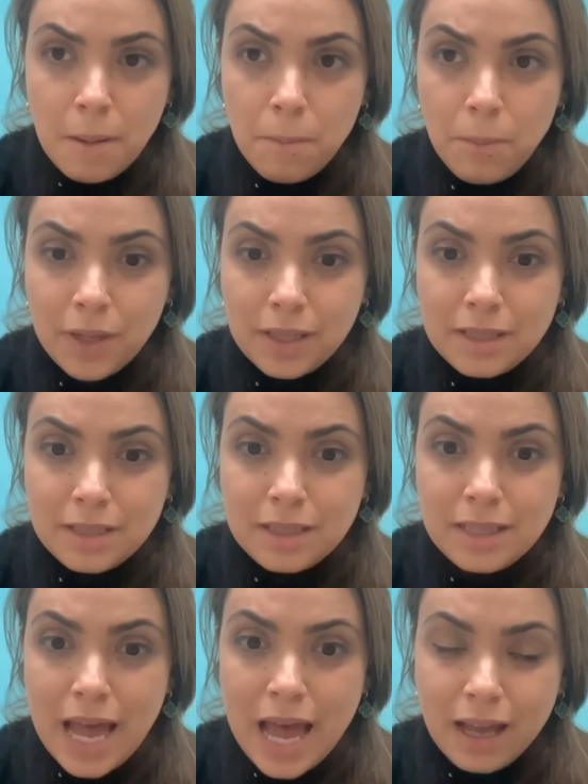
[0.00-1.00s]
but
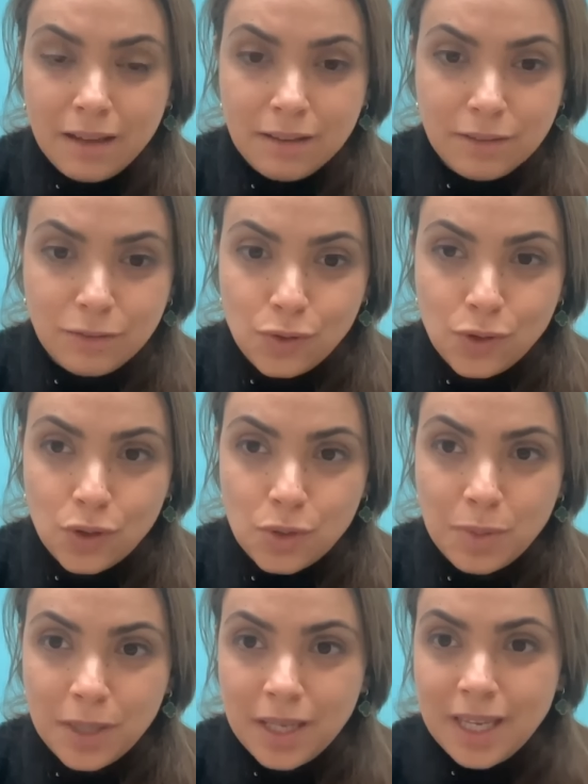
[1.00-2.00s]
that should
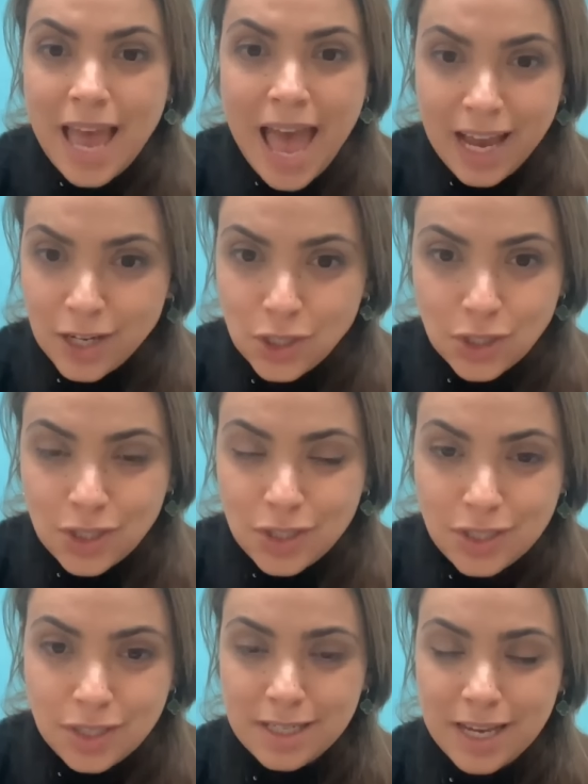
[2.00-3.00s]
be
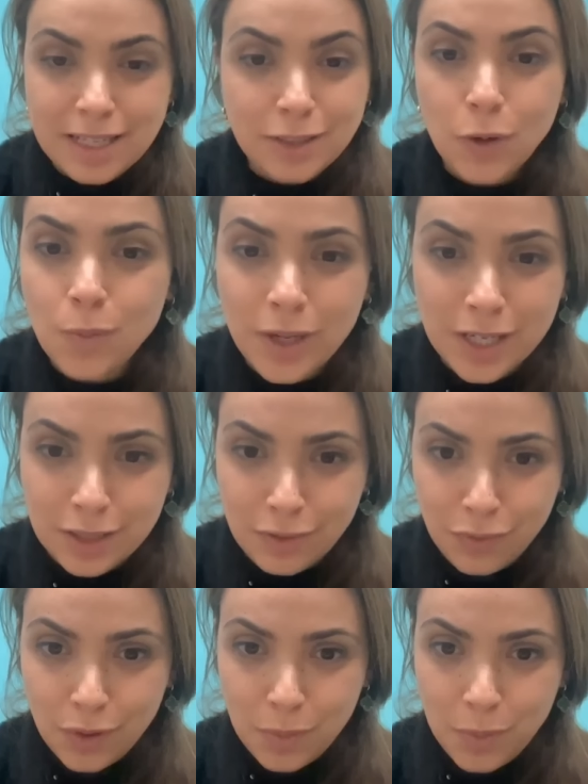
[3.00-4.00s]
actioned at a completely
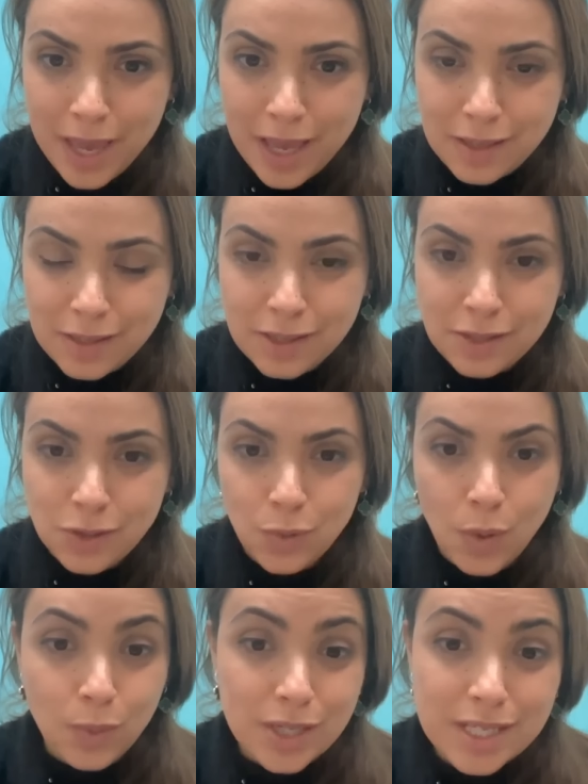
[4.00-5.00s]
different pace to what
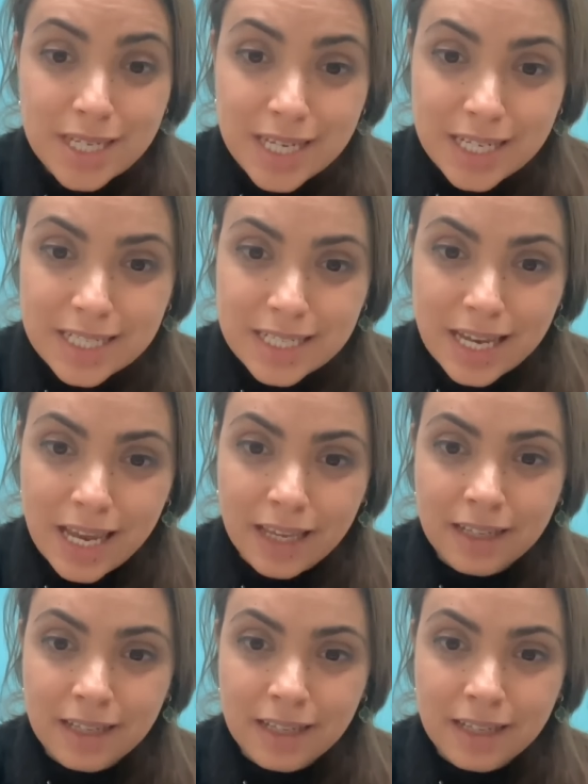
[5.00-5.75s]
we're seeing today.